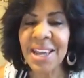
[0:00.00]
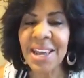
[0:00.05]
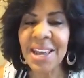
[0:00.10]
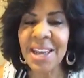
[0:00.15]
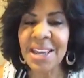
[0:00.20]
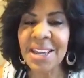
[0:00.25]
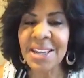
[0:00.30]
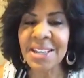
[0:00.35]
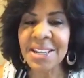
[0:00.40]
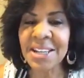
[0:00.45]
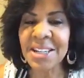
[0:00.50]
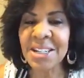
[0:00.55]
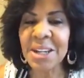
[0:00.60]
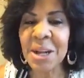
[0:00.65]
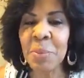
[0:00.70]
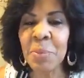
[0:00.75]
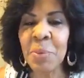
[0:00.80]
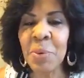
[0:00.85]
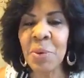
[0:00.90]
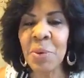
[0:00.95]
and
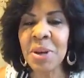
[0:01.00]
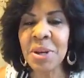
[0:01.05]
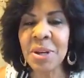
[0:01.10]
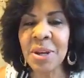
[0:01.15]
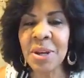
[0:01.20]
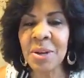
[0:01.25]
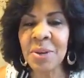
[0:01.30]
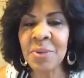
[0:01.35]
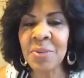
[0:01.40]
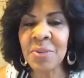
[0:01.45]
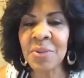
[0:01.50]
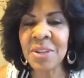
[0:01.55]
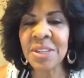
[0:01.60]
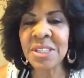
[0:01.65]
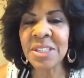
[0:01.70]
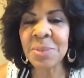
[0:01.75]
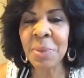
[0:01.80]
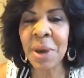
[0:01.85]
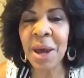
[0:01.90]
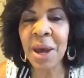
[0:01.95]
a point of
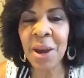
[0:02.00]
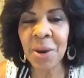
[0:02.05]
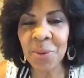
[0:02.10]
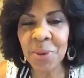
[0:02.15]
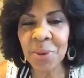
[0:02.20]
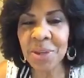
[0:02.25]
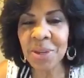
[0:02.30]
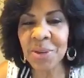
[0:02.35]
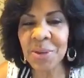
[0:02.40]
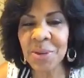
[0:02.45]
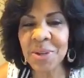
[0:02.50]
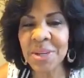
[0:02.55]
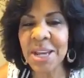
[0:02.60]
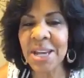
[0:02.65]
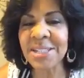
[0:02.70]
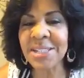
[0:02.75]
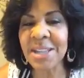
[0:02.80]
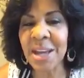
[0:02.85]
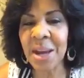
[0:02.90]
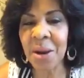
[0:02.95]
inspiring you and
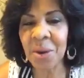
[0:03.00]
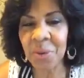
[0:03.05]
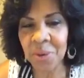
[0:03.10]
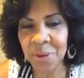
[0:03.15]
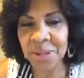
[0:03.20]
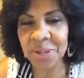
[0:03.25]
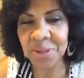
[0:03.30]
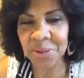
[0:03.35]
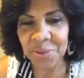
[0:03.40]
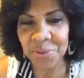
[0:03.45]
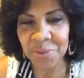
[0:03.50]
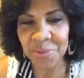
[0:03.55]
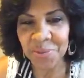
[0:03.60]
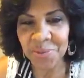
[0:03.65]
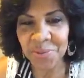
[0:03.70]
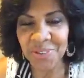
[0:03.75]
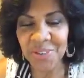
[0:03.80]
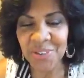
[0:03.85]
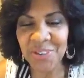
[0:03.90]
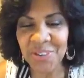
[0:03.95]
not tiring you.
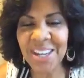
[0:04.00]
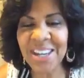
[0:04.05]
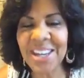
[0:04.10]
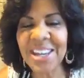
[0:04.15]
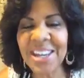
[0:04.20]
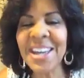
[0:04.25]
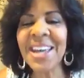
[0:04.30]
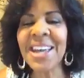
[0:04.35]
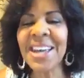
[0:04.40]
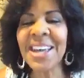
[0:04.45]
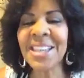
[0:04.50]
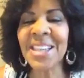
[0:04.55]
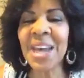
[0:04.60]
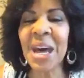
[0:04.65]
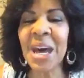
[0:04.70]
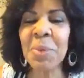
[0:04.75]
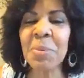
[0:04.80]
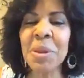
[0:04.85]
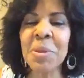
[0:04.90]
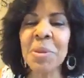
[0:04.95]
Okay? A
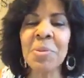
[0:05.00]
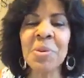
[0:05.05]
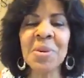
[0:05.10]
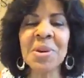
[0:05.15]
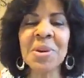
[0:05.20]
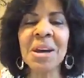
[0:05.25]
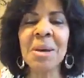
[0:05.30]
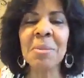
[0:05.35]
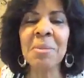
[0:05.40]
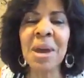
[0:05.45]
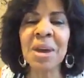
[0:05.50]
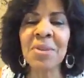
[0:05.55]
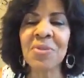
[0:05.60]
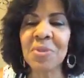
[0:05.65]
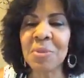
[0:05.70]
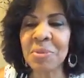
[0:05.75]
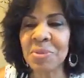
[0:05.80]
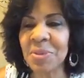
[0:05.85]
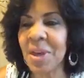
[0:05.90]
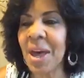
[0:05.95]
lot of people come back
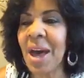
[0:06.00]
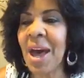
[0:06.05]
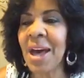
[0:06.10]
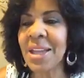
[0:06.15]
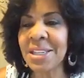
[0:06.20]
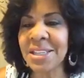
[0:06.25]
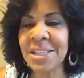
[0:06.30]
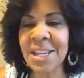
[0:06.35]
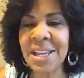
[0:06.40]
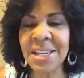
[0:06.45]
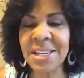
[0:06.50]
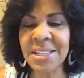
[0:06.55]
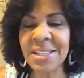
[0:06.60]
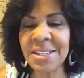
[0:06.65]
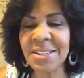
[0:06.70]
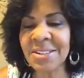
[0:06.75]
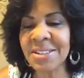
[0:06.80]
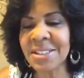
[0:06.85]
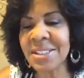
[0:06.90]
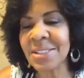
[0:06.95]
from the holiday and
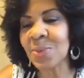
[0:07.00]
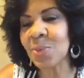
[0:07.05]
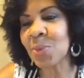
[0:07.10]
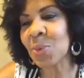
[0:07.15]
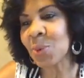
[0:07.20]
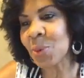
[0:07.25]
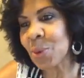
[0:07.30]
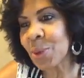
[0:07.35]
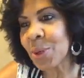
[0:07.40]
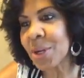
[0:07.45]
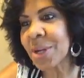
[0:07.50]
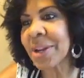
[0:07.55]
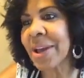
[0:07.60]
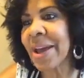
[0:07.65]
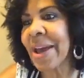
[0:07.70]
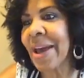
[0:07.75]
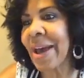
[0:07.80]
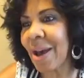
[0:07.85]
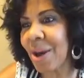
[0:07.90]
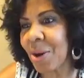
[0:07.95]
they're just worn
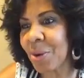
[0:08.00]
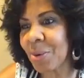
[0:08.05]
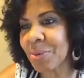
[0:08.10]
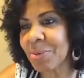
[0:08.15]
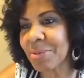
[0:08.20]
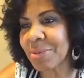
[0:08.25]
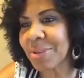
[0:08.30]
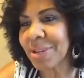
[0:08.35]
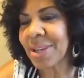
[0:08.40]
out.